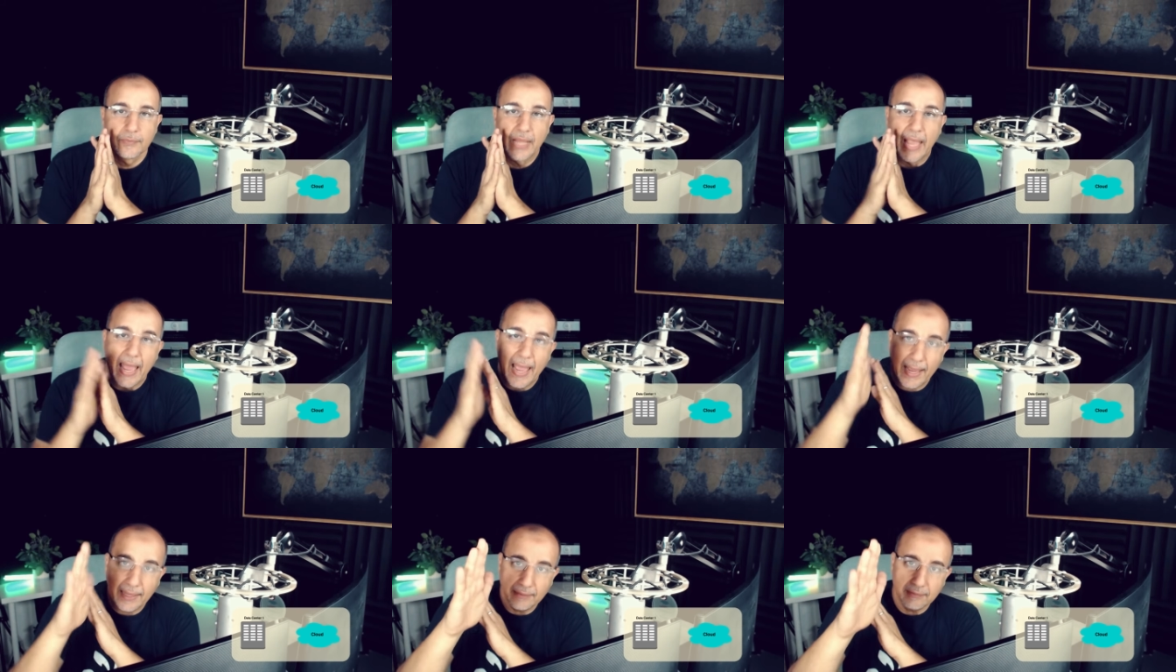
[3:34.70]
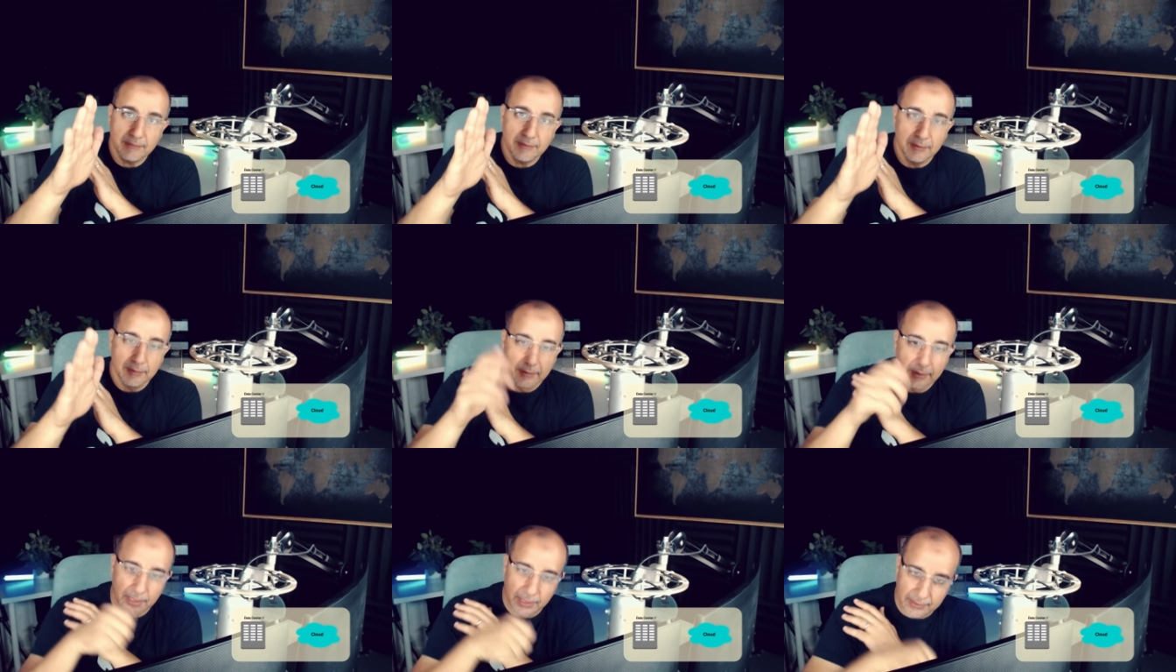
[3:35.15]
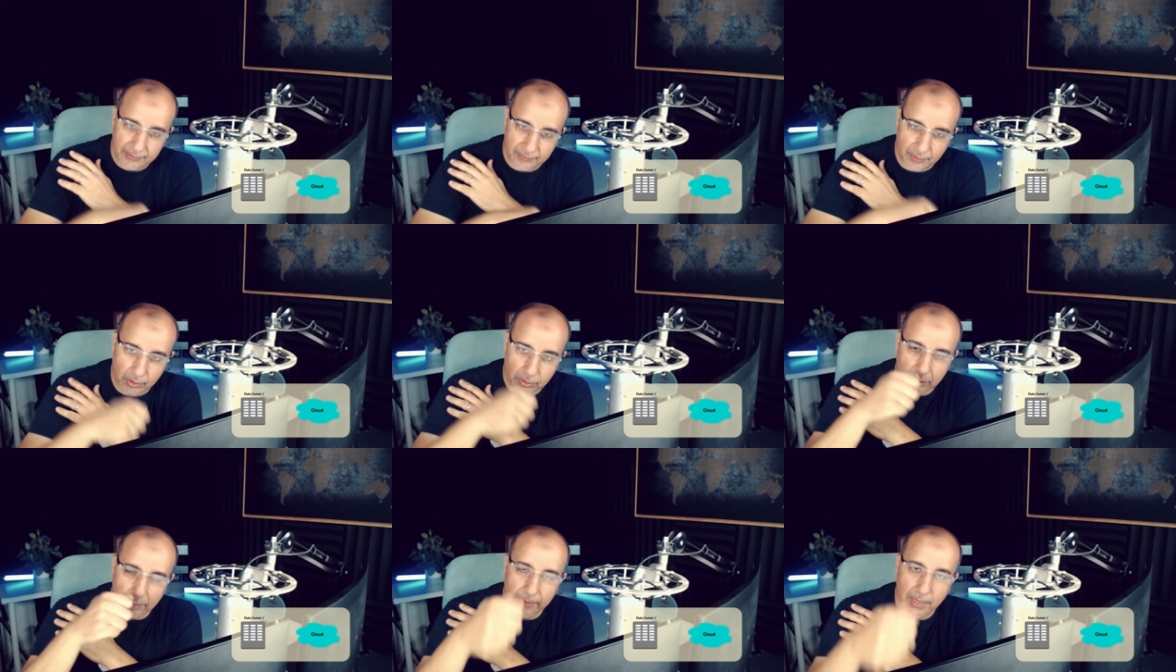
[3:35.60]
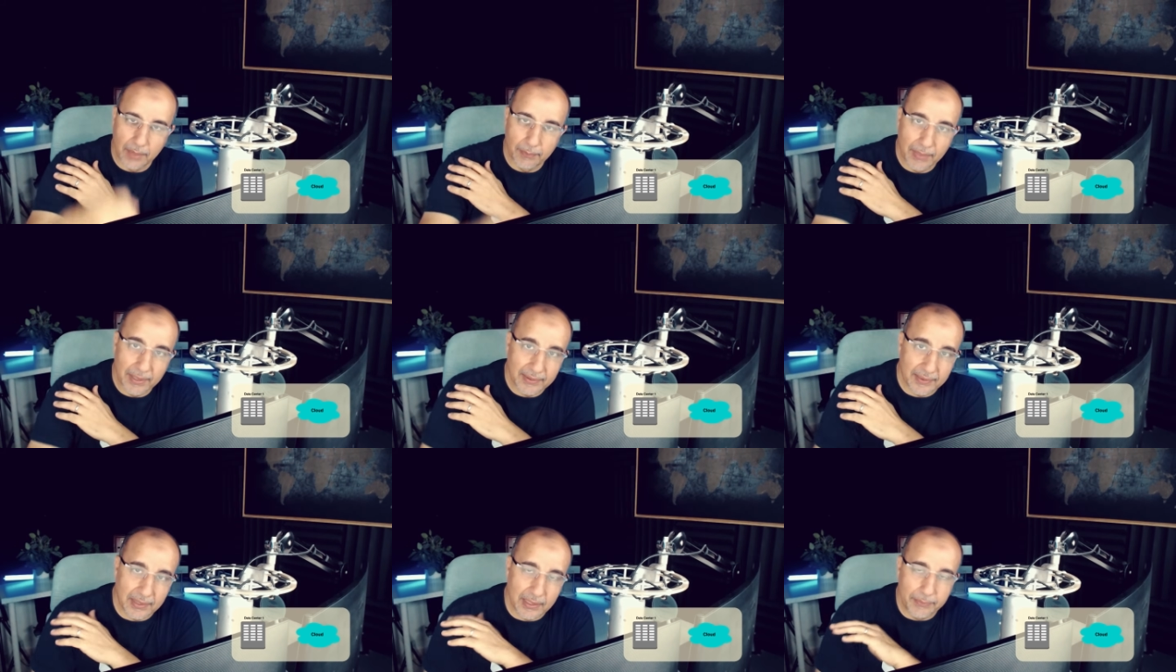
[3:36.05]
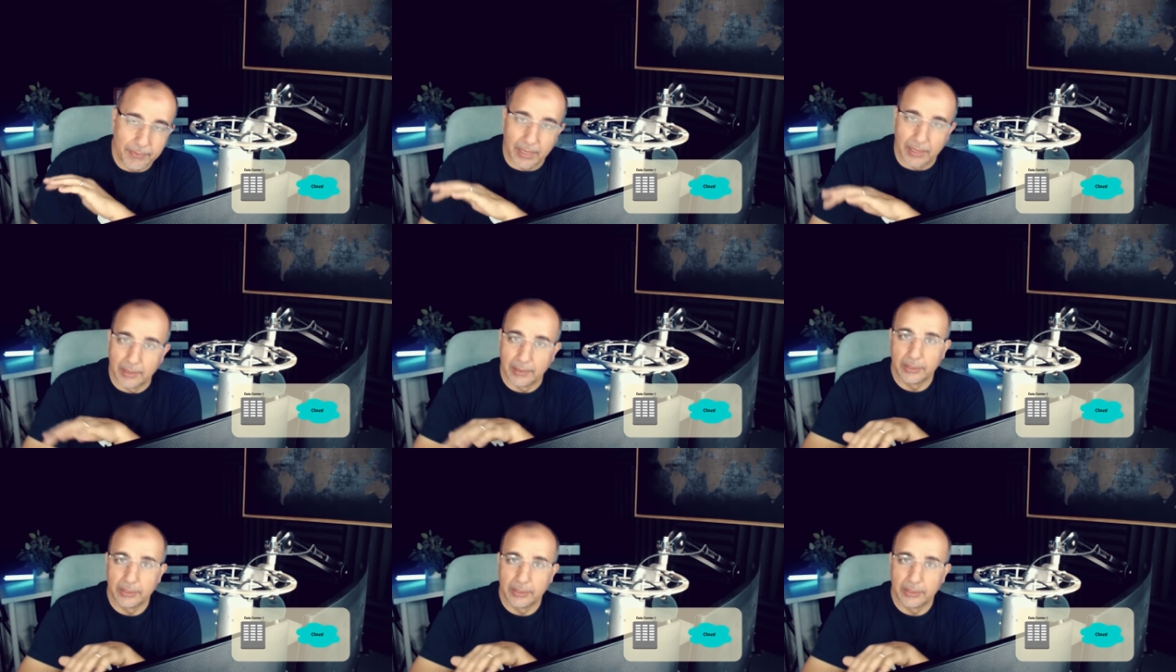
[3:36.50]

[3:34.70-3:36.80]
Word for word: And it's going to be a monthly bill.